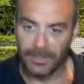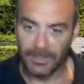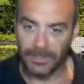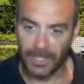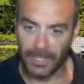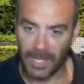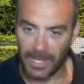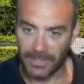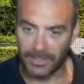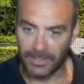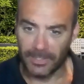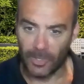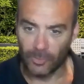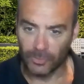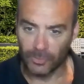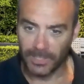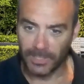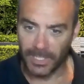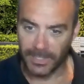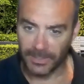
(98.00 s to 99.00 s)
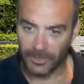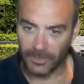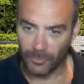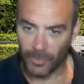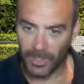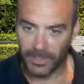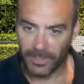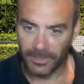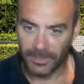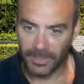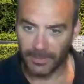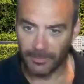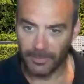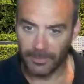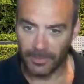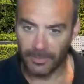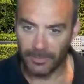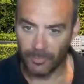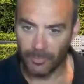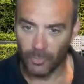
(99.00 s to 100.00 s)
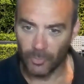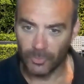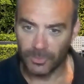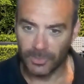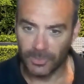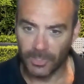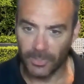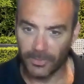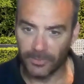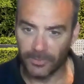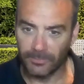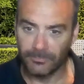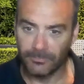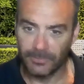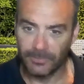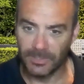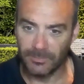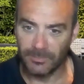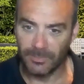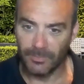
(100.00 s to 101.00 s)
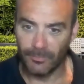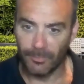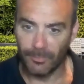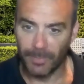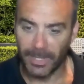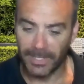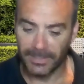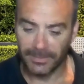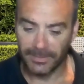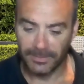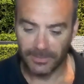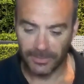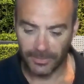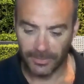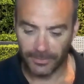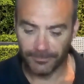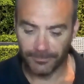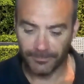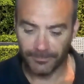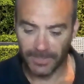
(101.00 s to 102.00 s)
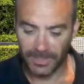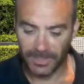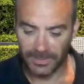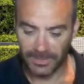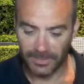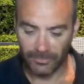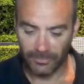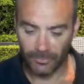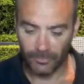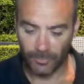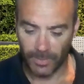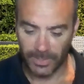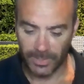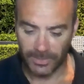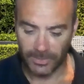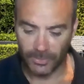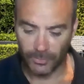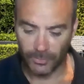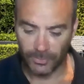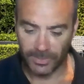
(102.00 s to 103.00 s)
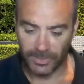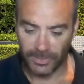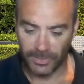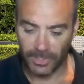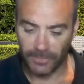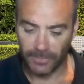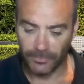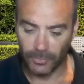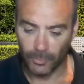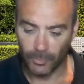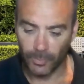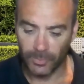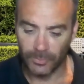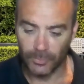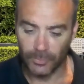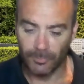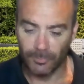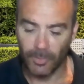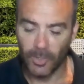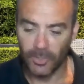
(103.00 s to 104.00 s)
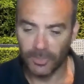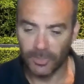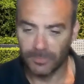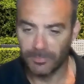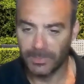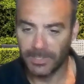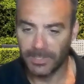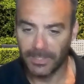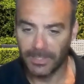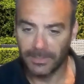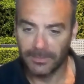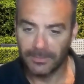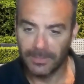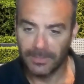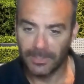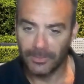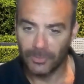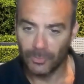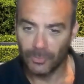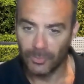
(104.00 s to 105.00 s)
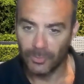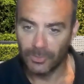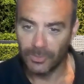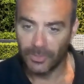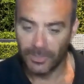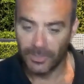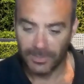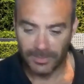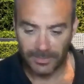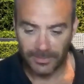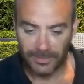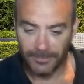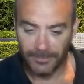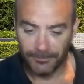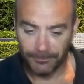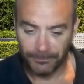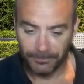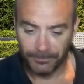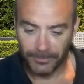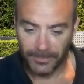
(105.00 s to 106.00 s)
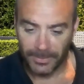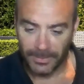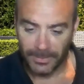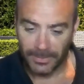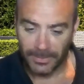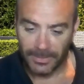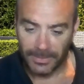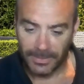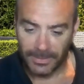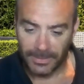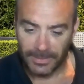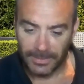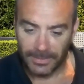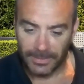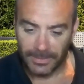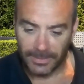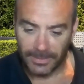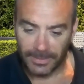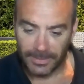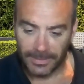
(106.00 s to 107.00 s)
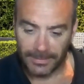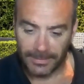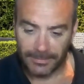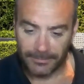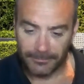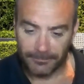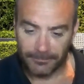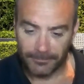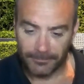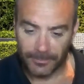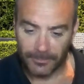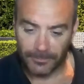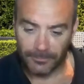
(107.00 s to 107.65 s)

and then alternating the way that the boards go, which is a bit of a pattern. So there's different ways to do it. So you don't have to always do miters, but they do look nice. Clint